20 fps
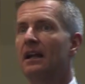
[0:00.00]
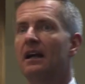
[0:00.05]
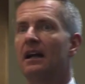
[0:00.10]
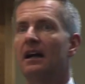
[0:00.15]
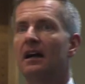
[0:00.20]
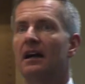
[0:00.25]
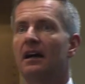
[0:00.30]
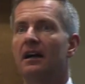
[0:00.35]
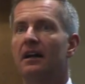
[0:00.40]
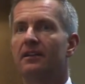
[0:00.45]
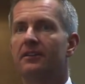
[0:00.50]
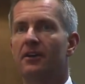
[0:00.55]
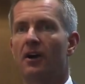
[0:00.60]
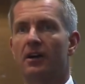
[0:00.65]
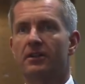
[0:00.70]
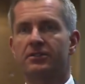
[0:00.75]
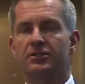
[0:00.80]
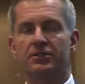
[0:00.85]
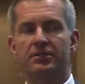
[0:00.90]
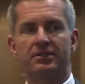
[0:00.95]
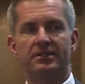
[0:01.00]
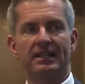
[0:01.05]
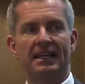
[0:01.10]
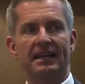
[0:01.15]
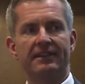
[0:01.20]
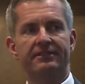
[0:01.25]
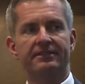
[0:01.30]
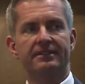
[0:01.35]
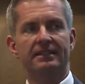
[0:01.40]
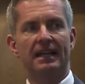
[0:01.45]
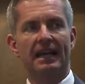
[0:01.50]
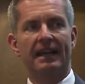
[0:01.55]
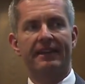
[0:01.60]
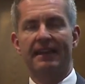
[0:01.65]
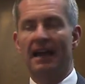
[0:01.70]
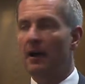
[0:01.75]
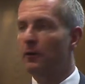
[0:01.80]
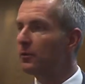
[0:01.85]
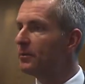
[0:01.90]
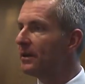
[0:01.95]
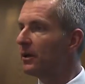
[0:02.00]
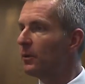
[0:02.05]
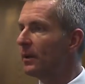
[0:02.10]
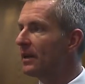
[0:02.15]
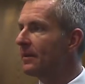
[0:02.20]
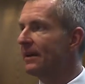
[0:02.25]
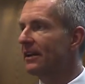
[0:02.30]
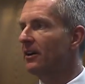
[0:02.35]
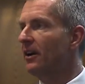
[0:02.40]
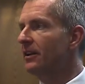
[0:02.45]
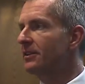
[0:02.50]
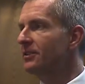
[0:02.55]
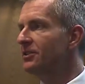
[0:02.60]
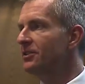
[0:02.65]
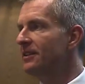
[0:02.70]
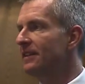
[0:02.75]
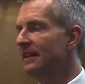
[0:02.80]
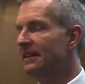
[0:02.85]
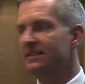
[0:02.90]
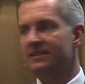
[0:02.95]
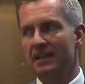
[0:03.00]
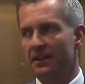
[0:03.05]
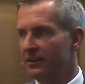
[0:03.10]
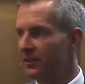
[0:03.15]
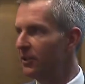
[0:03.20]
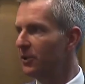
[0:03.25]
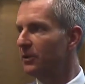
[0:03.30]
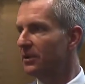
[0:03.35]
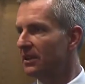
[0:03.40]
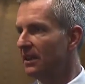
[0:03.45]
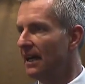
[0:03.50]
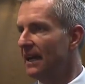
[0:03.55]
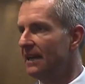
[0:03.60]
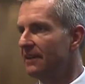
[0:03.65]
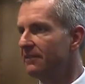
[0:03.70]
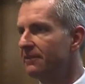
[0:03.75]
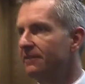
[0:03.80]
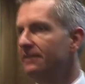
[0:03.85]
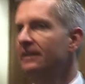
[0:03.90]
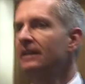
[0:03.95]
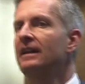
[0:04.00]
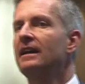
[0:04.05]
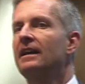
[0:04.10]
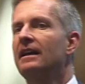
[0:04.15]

Uh, the oxygen's left, and that would be a way to make oxygen that has nothing to do with life.